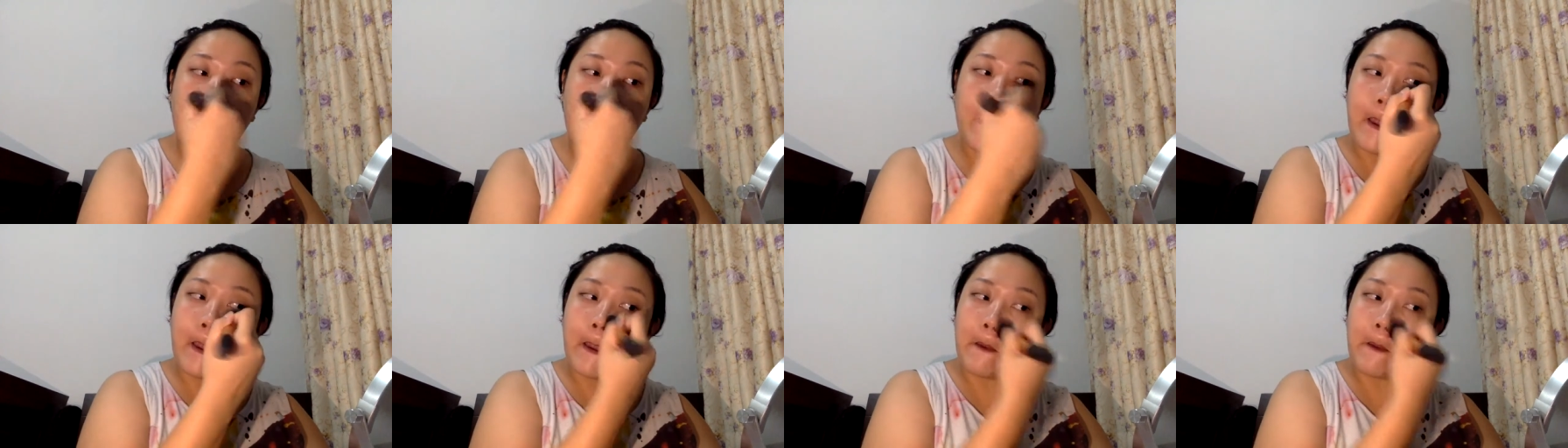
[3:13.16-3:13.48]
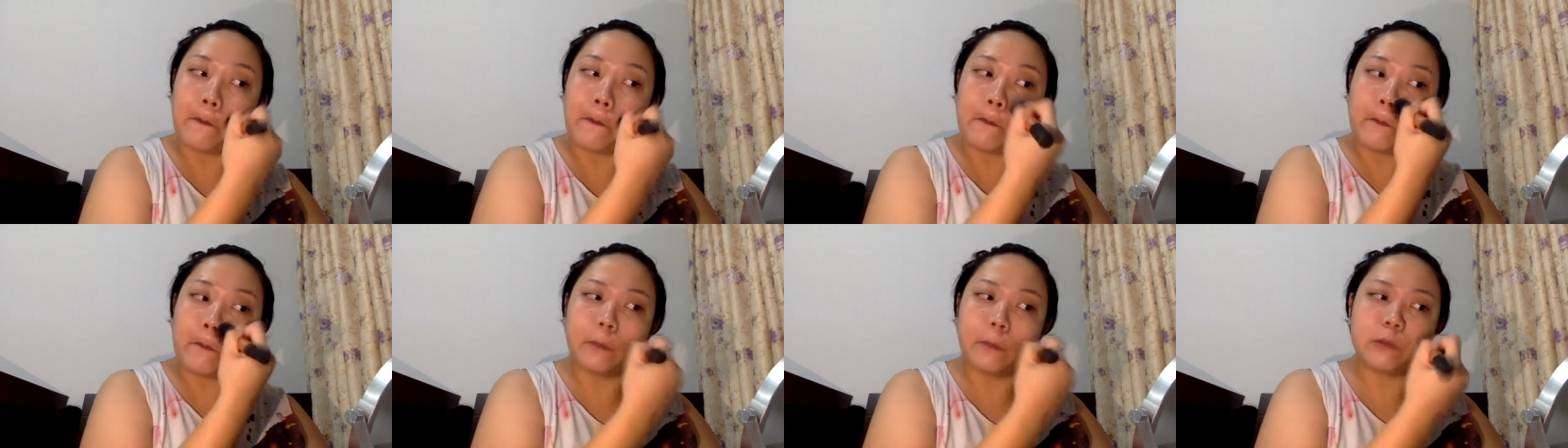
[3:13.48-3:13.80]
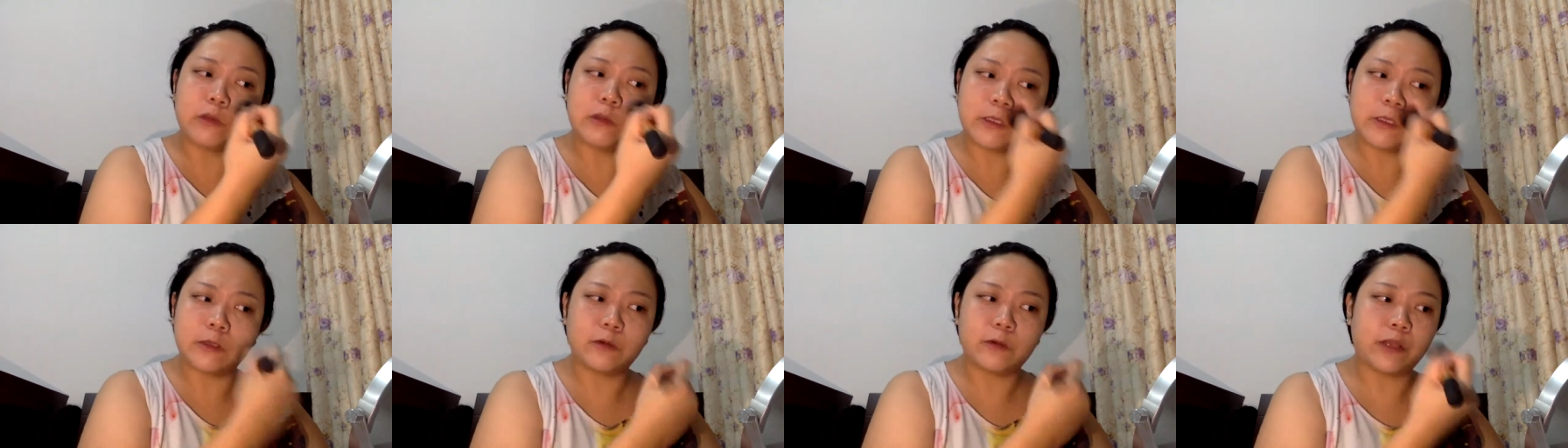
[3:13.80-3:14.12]

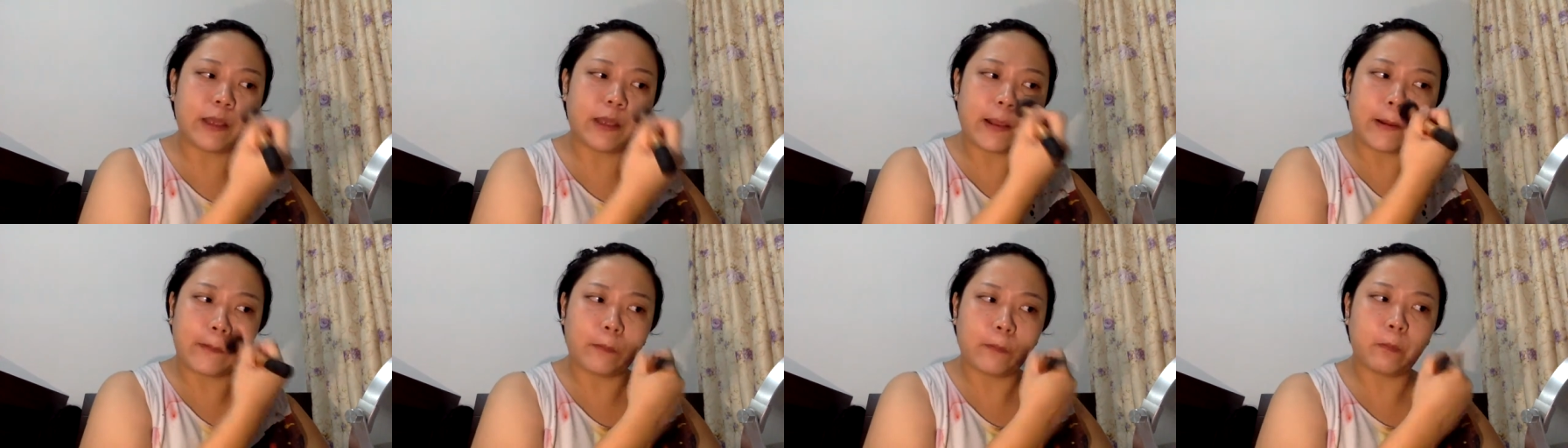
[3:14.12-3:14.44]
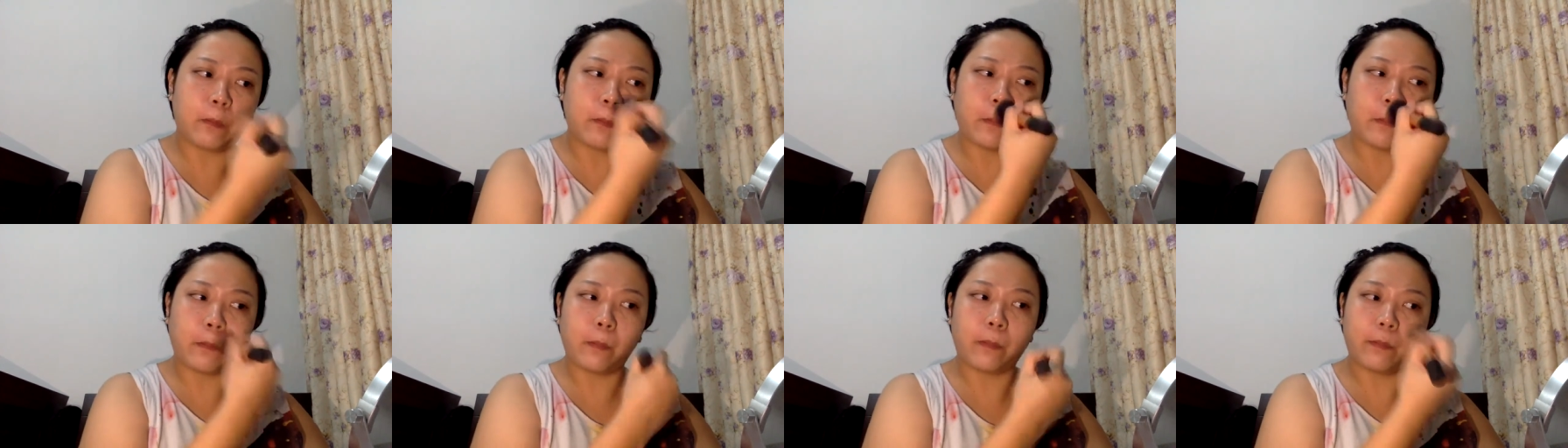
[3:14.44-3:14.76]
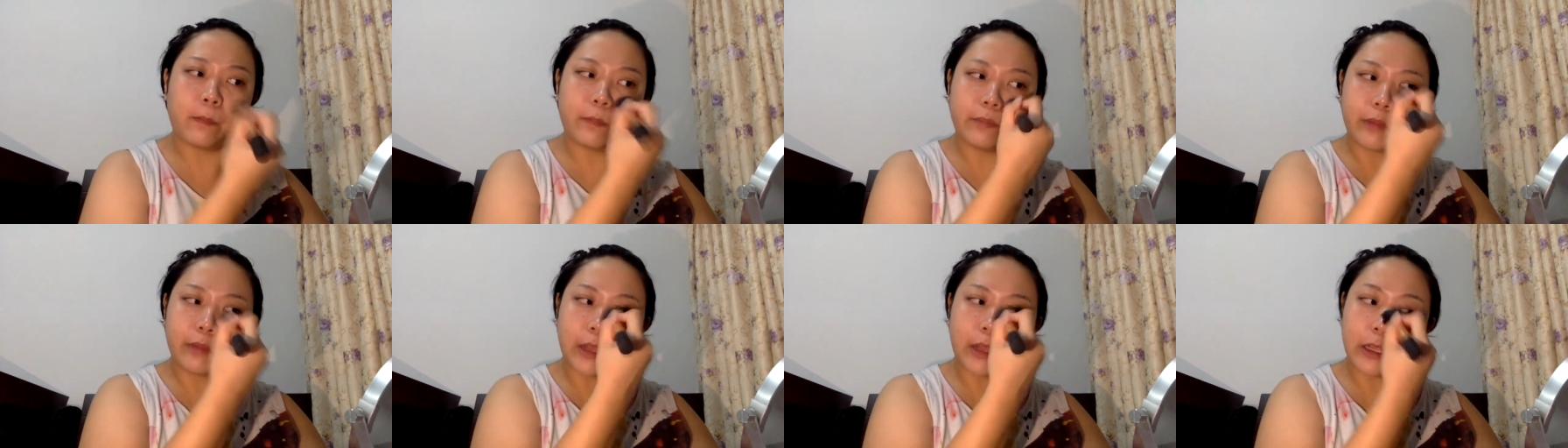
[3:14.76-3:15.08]
so that
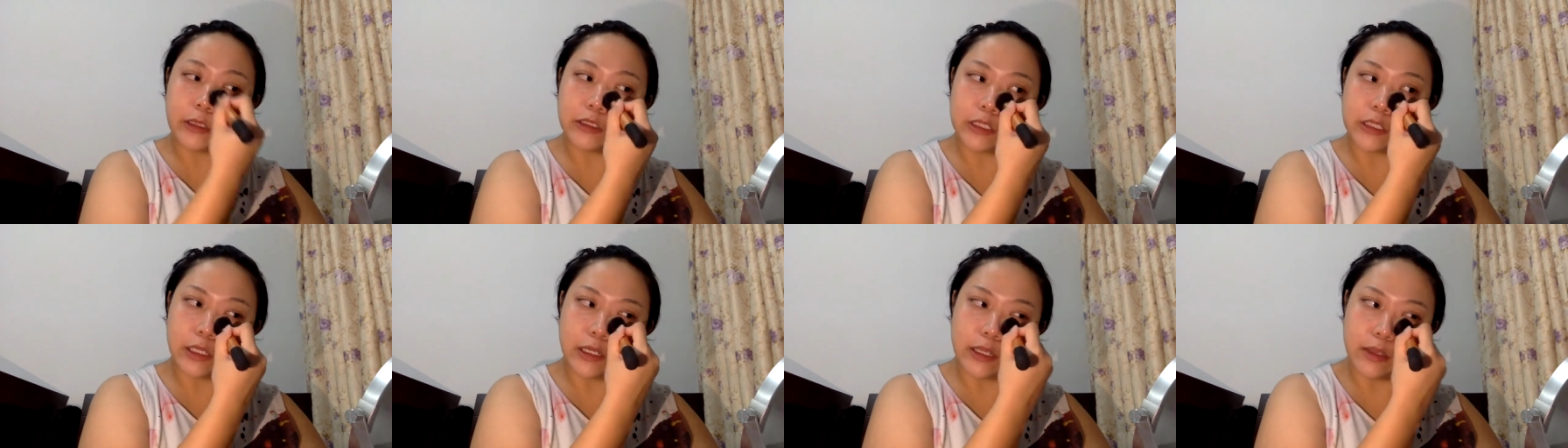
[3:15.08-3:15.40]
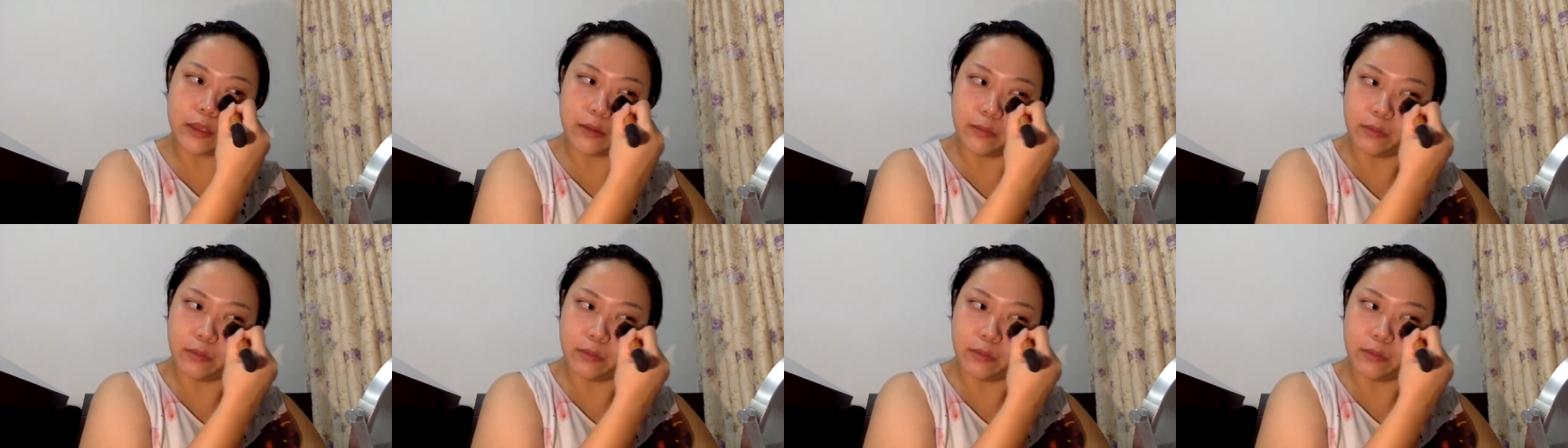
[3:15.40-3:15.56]
actually